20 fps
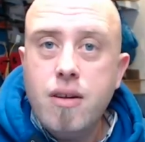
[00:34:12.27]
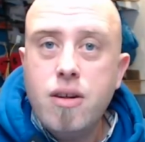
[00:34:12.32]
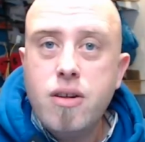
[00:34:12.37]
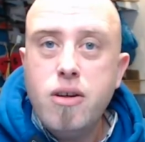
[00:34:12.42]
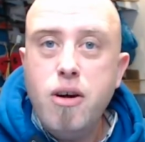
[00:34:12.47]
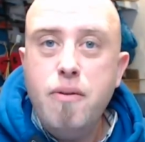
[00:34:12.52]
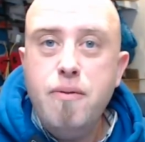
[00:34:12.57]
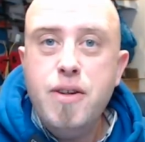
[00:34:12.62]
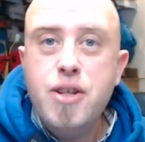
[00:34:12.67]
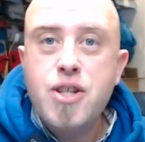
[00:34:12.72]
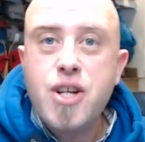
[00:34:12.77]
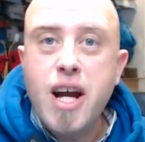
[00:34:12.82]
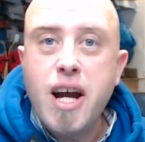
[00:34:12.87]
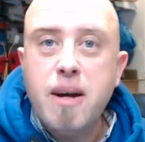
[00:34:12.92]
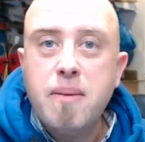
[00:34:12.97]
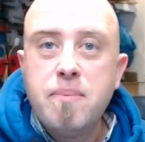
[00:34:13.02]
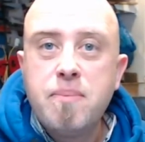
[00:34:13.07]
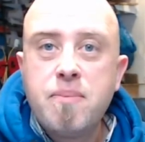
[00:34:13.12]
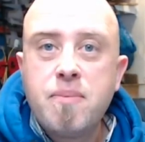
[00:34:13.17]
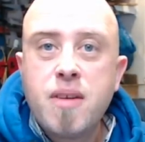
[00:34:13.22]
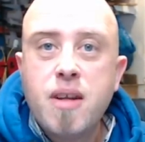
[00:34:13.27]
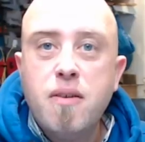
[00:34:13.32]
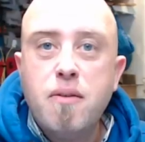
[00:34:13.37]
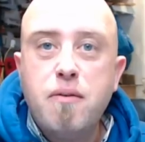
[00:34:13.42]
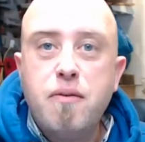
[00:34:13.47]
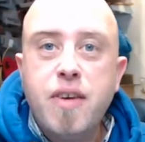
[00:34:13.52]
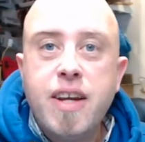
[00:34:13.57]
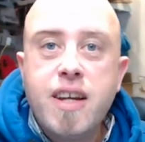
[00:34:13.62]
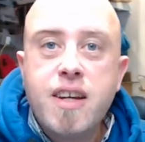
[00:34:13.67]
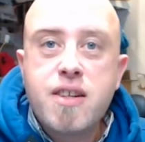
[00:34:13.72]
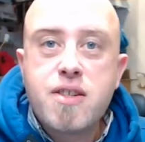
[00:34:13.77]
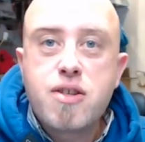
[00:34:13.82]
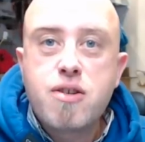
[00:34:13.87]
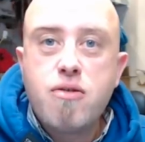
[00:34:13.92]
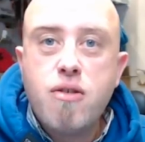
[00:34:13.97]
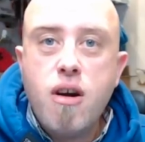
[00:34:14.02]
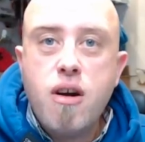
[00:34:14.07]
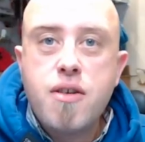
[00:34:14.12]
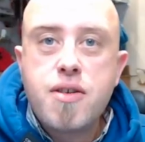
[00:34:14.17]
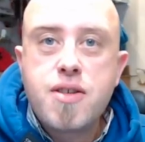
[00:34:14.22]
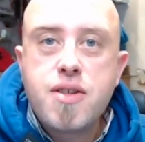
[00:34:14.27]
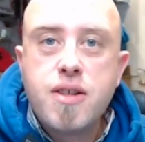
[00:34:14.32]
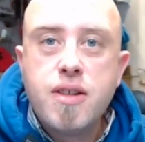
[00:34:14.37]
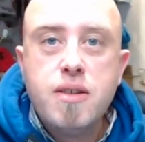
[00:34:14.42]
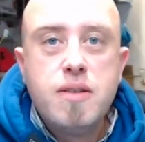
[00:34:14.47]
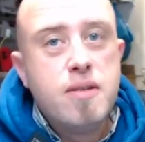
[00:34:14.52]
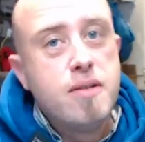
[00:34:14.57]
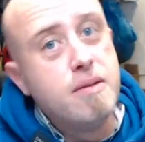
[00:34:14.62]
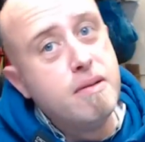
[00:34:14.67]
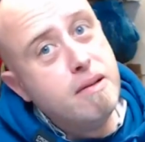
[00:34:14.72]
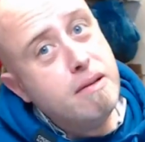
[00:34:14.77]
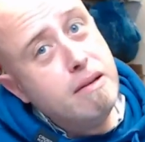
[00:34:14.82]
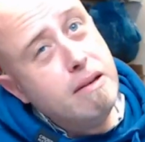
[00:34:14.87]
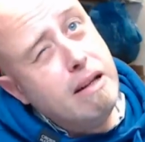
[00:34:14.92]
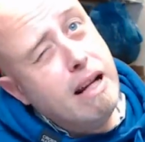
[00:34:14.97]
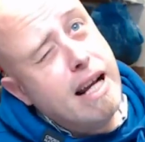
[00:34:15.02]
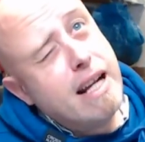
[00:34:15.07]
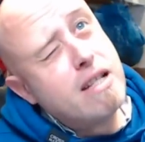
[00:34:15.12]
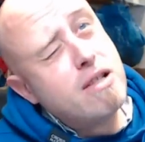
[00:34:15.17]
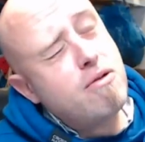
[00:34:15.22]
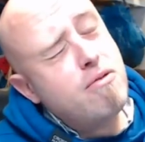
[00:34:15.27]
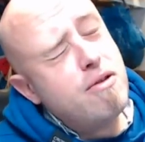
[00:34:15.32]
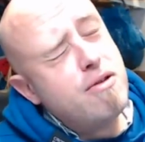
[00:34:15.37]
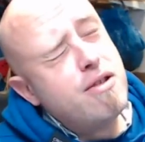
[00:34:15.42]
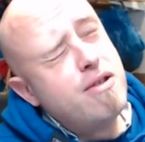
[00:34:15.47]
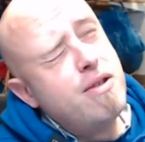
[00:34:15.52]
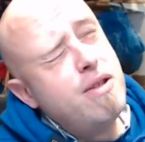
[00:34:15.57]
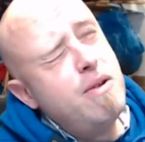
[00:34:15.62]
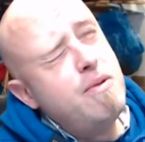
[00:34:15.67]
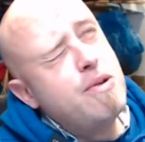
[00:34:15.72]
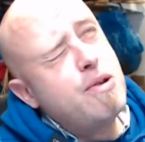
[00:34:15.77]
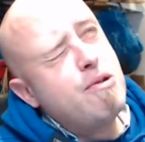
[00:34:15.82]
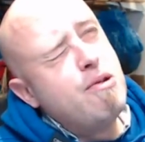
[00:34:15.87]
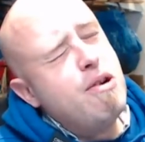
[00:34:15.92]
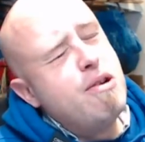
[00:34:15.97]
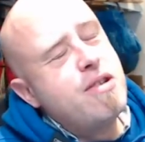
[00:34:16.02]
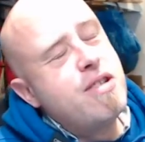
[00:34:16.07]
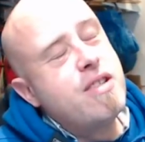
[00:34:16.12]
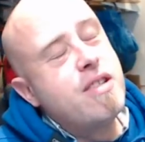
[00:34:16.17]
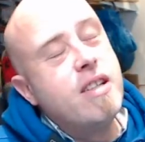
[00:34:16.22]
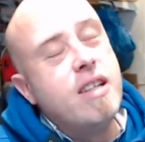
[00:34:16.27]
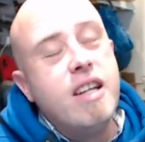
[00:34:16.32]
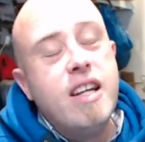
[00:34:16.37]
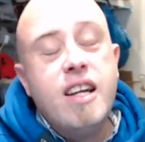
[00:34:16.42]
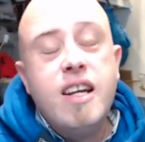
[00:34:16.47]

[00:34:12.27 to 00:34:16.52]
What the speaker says: coffee chat. Fingers crossed, legs crossed, toes crossed,